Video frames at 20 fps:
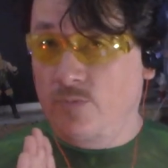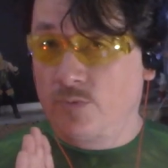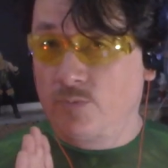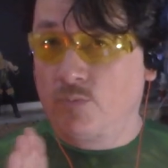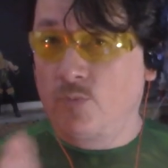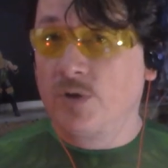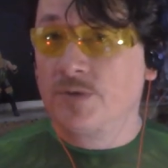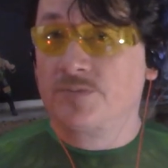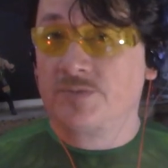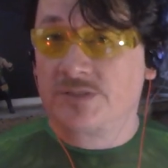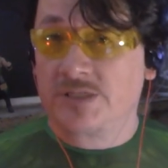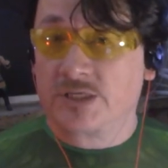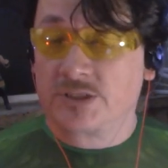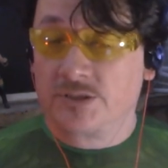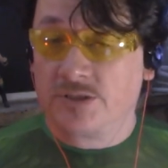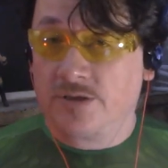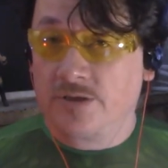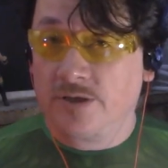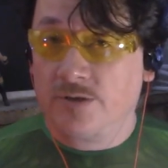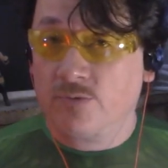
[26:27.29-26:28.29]
one
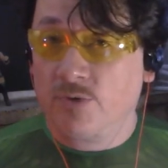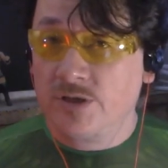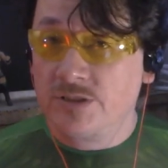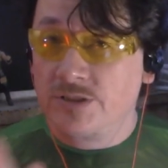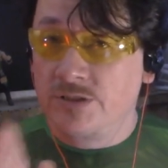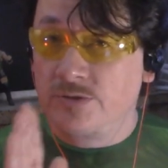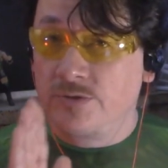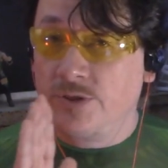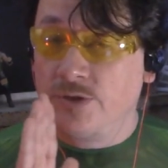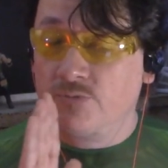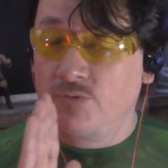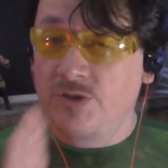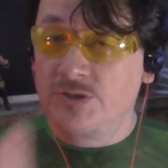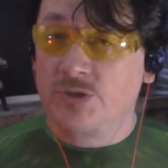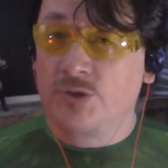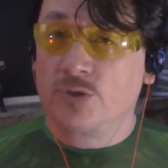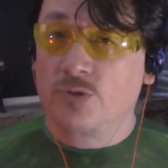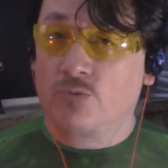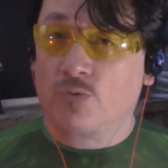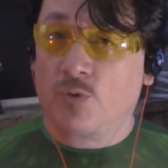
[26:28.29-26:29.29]
section here. He runs
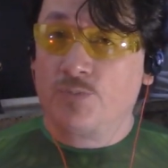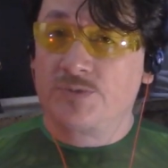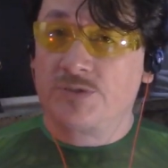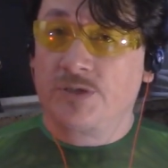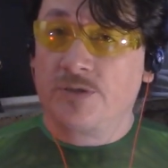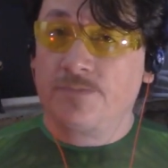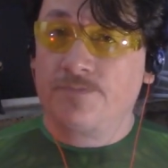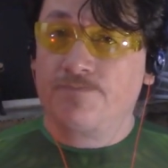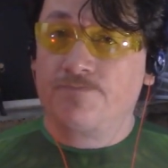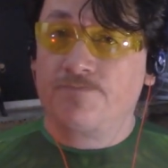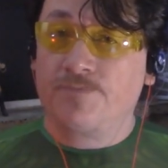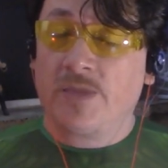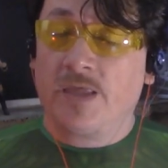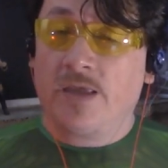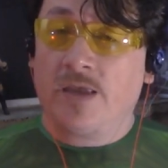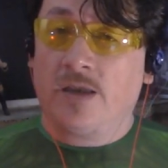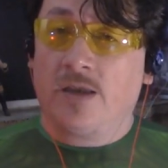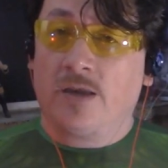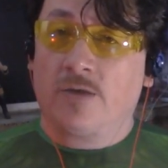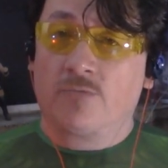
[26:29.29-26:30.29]
to the ropes there,
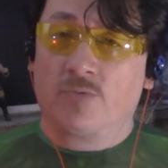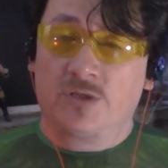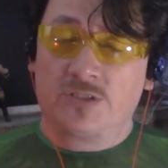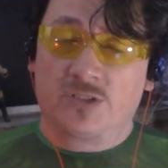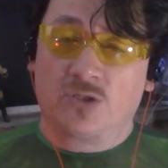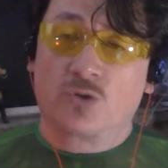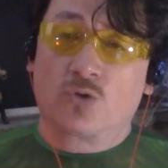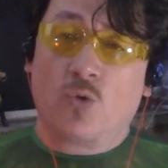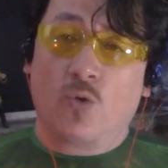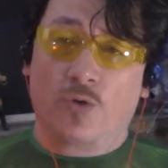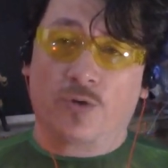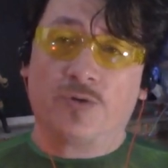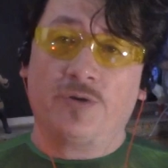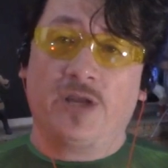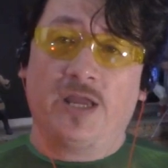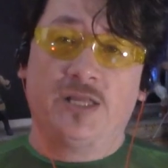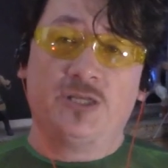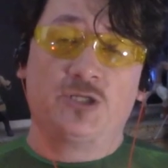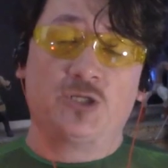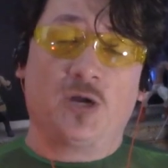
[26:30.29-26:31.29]
runs to the corner,
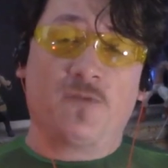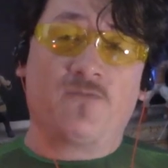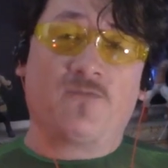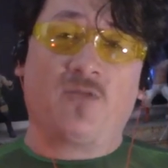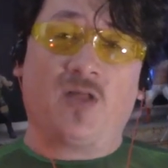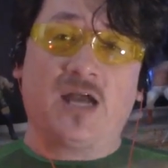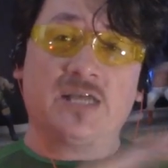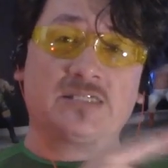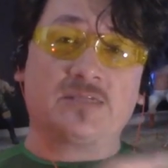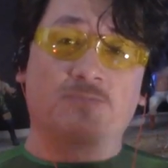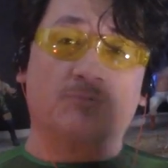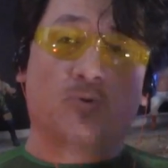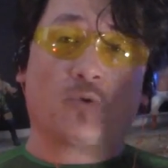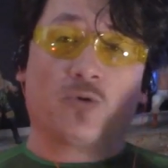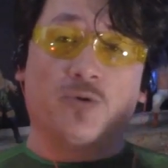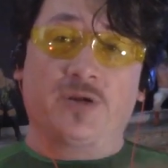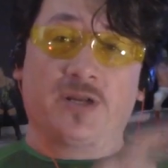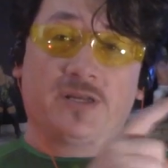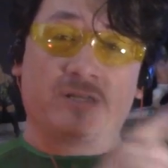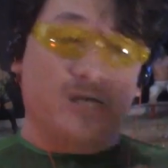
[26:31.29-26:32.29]
and flies up the
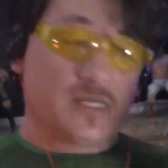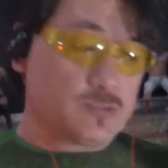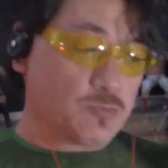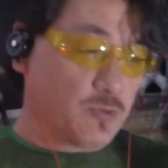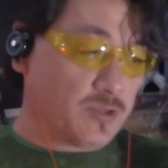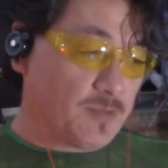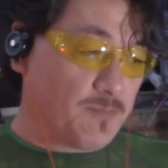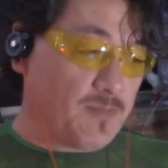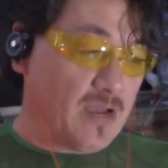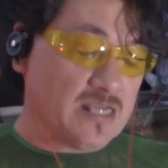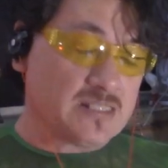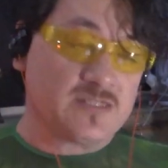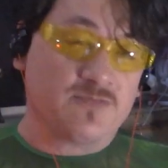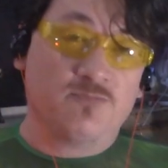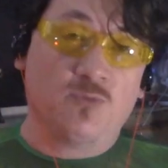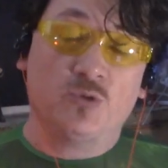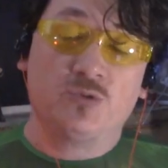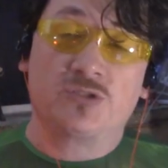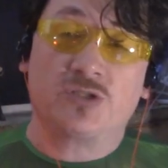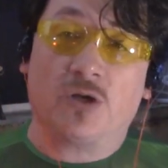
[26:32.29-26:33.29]
corner. And does with a massive
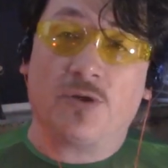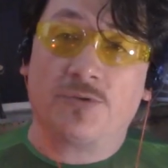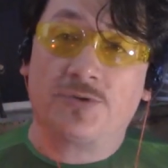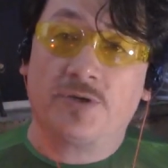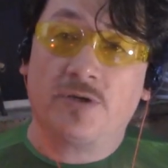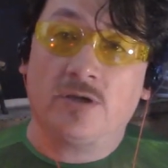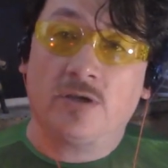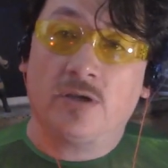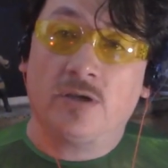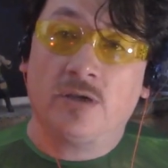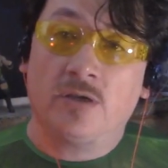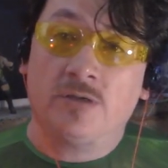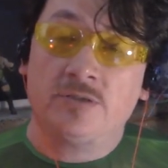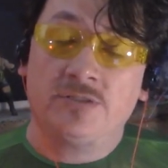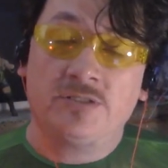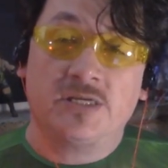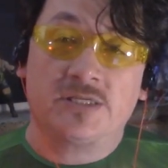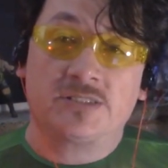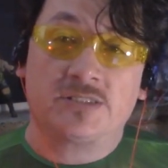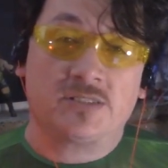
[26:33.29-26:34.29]
moonsault,
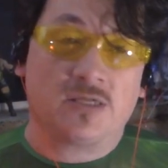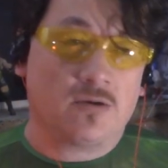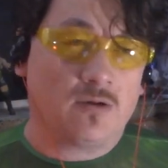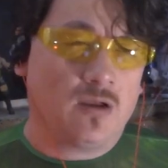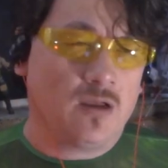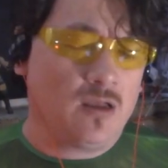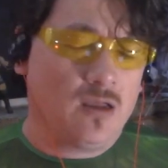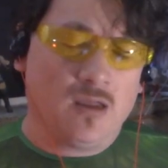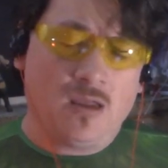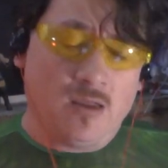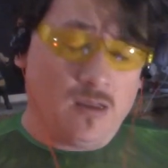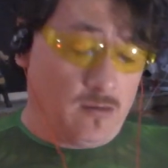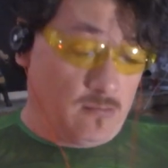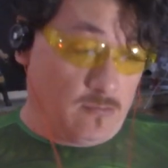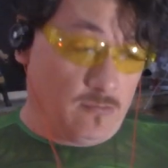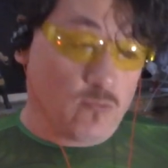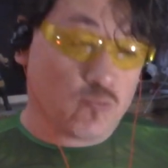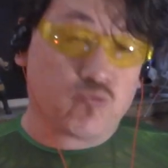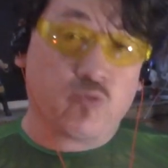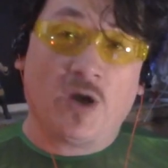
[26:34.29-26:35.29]
just a
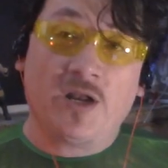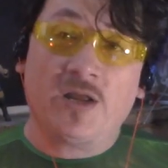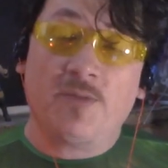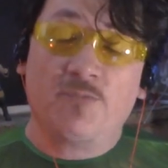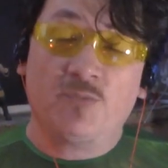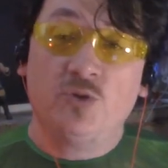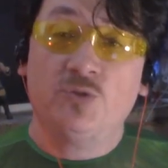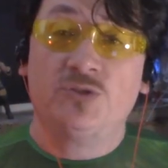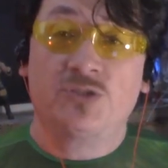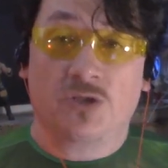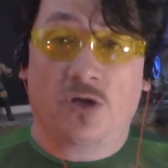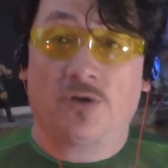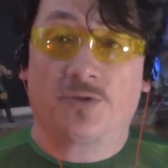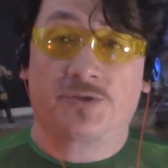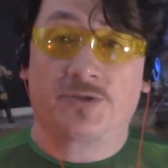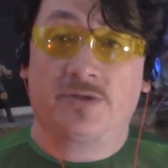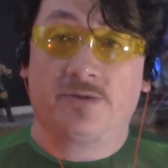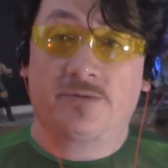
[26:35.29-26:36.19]
run up moonsault,